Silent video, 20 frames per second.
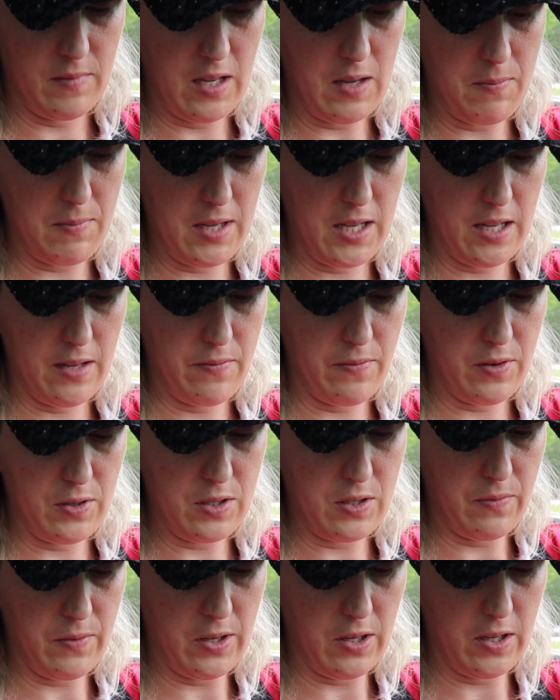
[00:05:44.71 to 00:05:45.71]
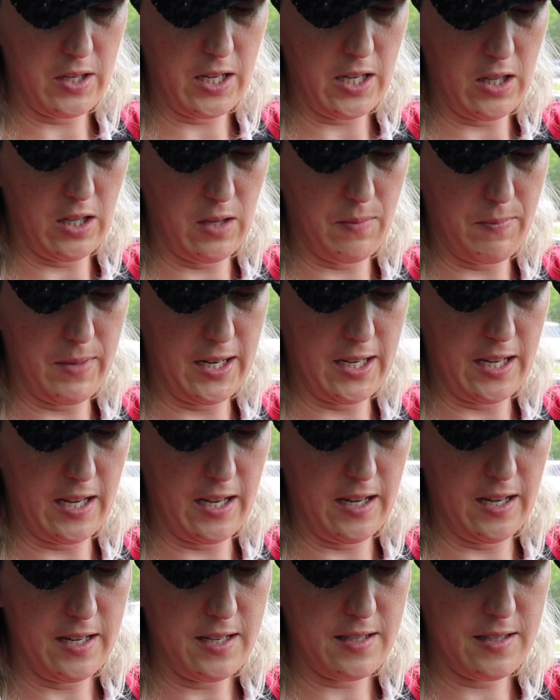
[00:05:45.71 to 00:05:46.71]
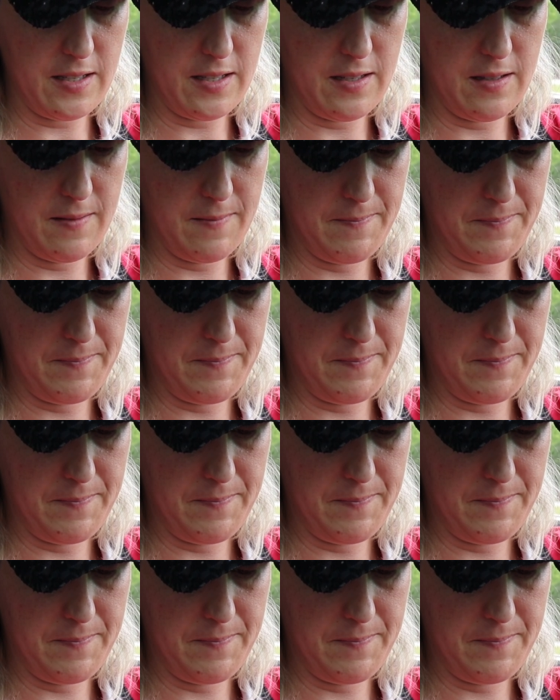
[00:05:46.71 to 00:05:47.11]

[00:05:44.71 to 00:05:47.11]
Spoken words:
Let me first of all heal up my guys.